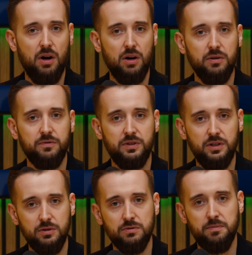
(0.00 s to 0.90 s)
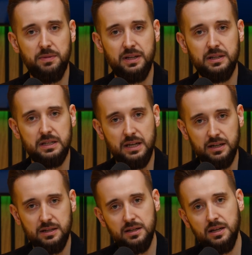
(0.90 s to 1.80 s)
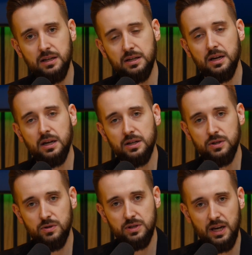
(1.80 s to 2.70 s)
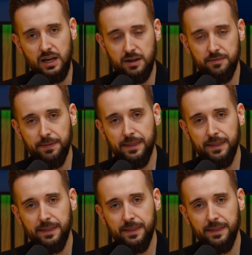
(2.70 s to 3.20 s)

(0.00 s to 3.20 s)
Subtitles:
of the European tech scene today.